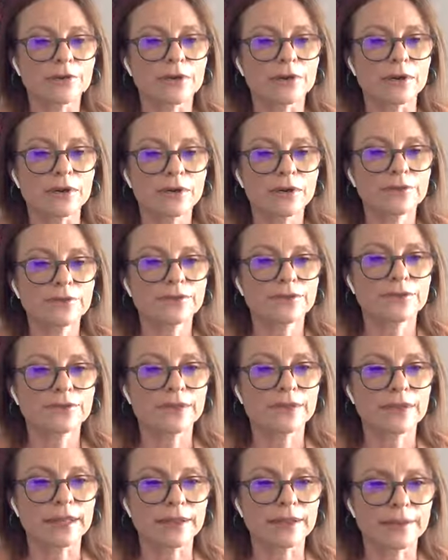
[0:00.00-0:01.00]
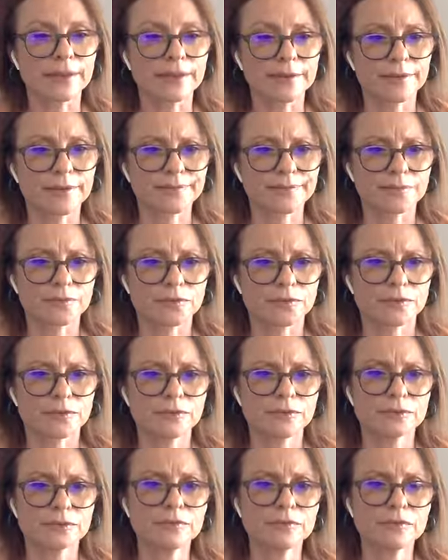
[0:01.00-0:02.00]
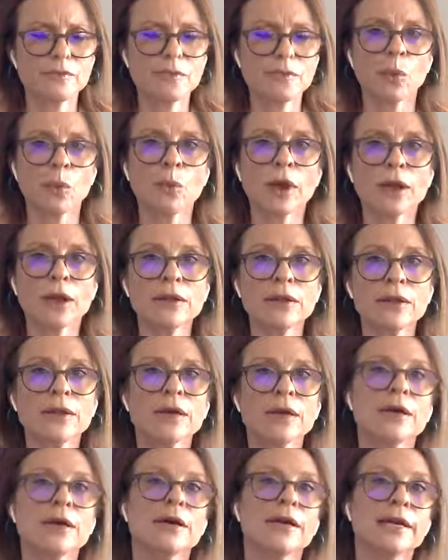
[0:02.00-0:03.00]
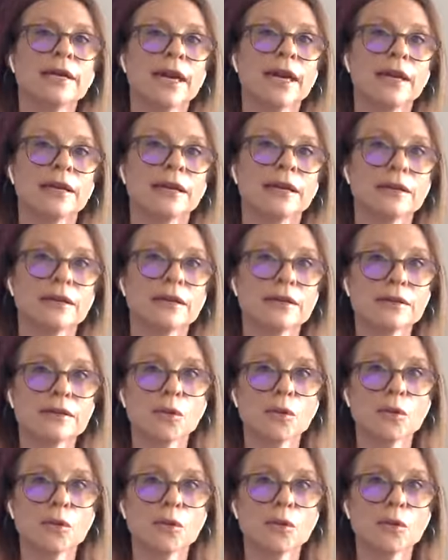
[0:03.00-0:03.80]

of your own faith? Well, again,